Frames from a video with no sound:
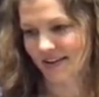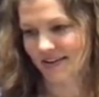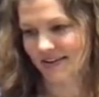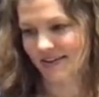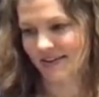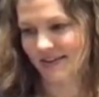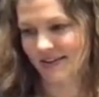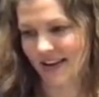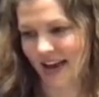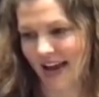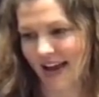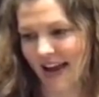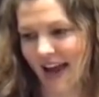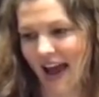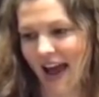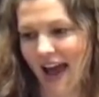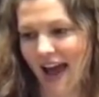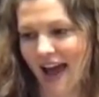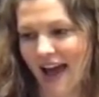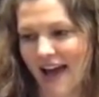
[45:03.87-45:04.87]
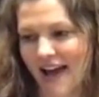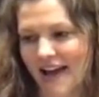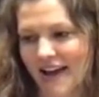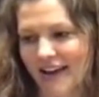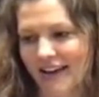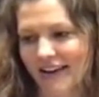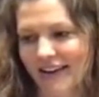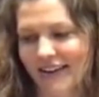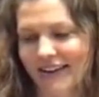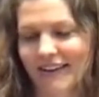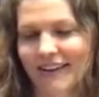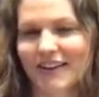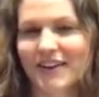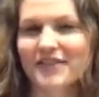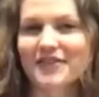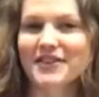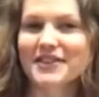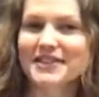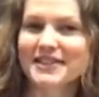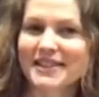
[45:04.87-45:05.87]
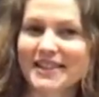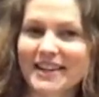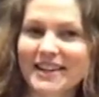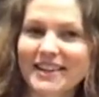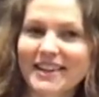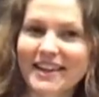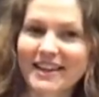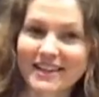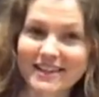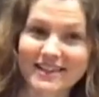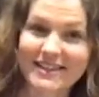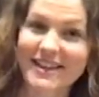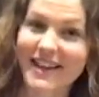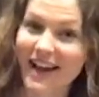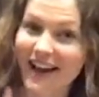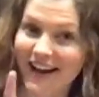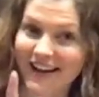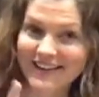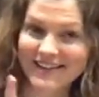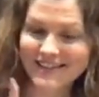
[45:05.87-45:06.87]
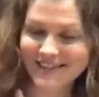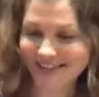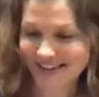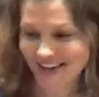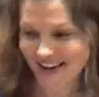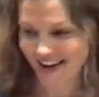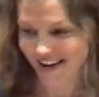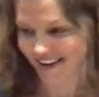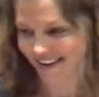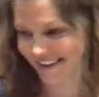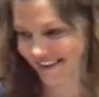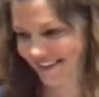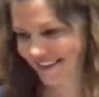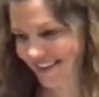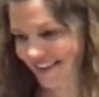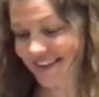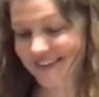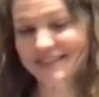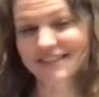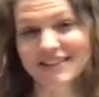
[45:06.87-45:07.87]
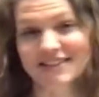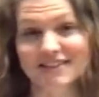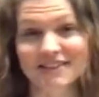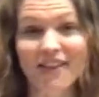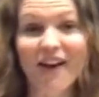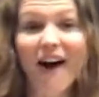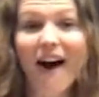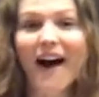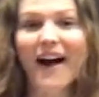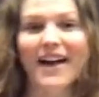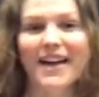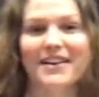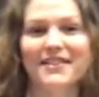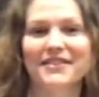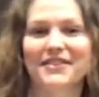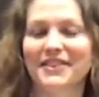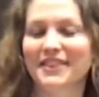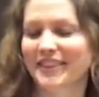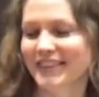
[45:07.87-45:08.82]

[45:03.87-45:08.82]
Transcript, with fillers: say hey if you see this. I see it. This is live,